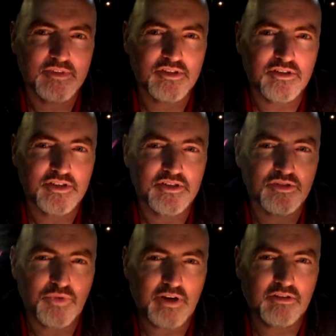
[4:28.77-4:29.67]
So just
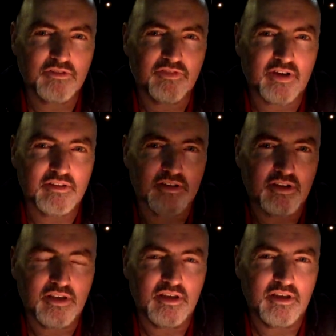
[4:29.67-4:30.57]
dwell on the fact that
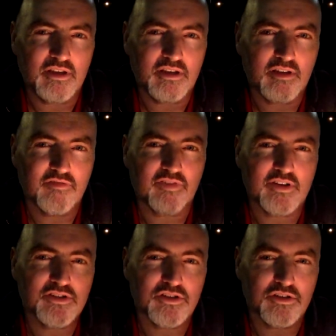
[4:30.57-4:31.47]
He
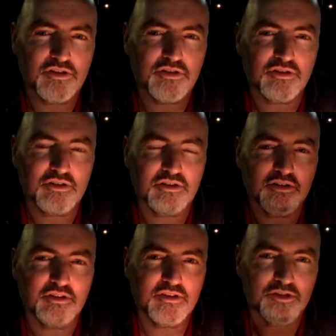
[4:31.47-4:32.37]
invites you
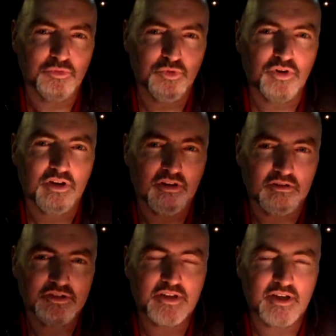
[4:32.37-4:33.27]
to work
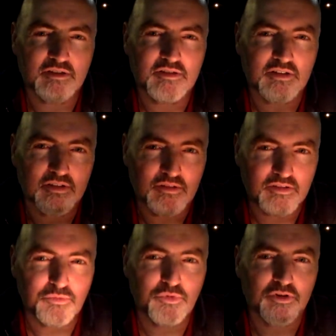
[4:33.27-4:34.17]
alongside
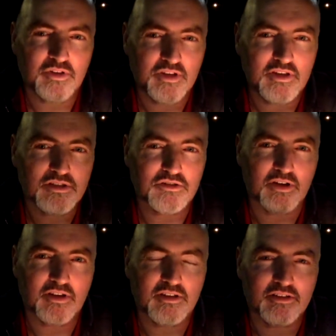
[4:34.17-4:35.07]
the work that He's
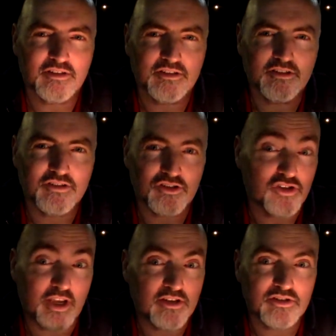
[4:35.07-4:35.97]
doing to
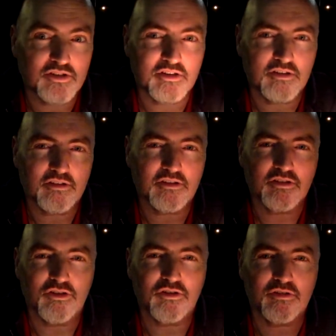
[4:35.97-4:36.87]
change
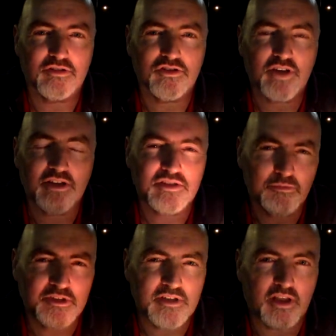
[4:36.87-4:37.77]
the earth, to change
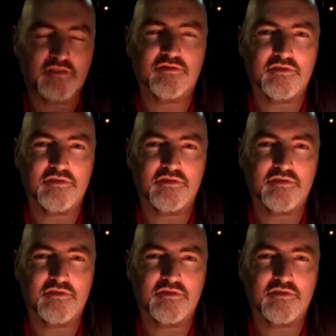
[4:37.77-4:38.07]
someone's life